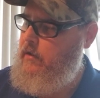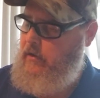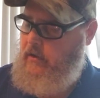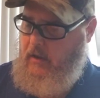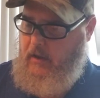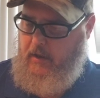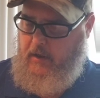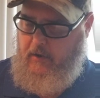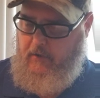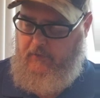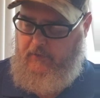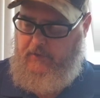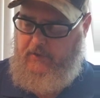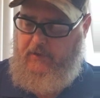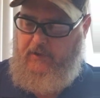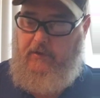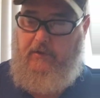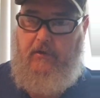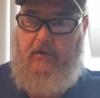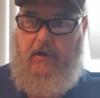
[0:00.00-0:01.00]
I
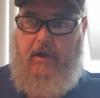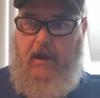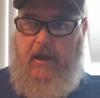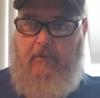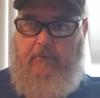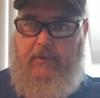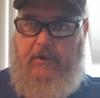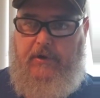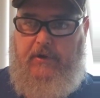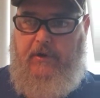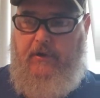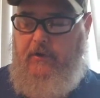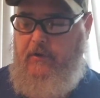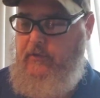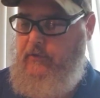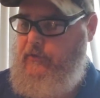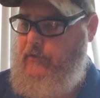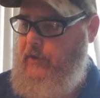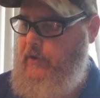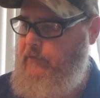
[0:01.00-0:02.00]
guarantee you're going to have
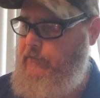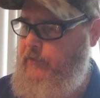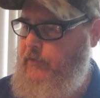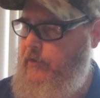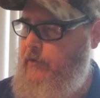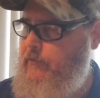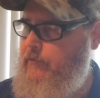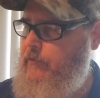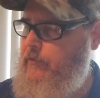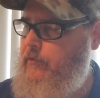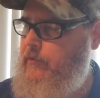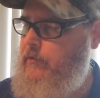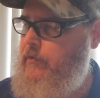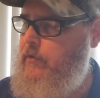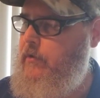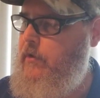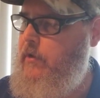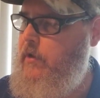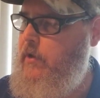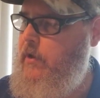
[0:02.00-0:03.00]
materials left over
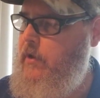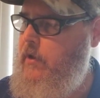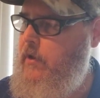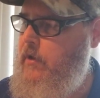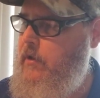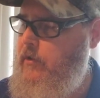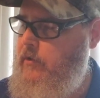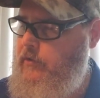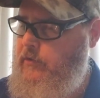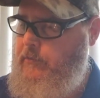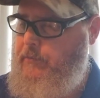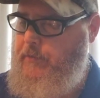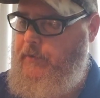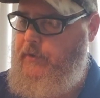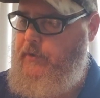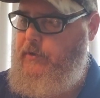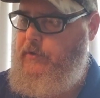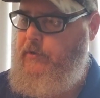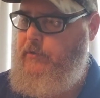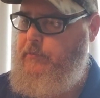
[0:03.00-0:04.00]
to
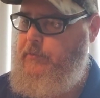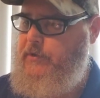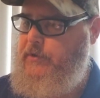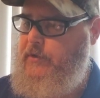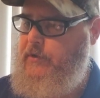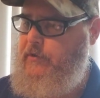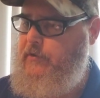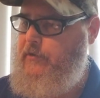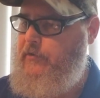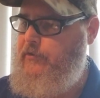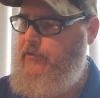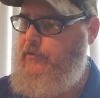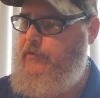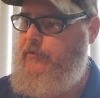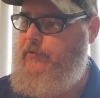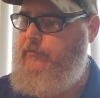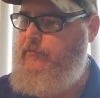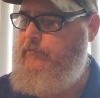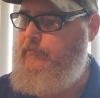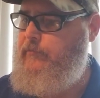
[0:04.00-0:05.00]
put in your
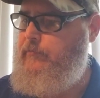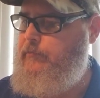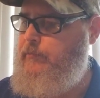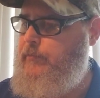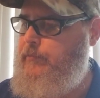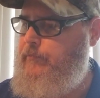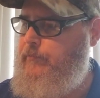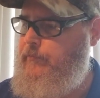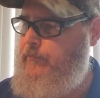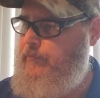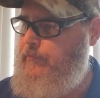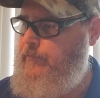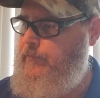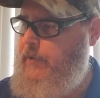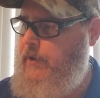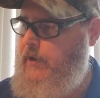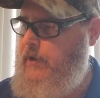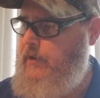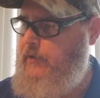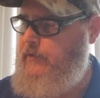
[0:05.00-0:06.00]
materials
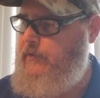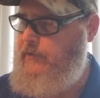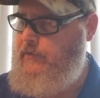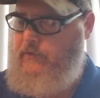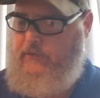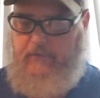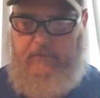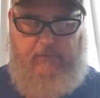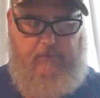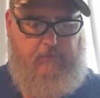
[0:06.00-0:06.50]
boxes.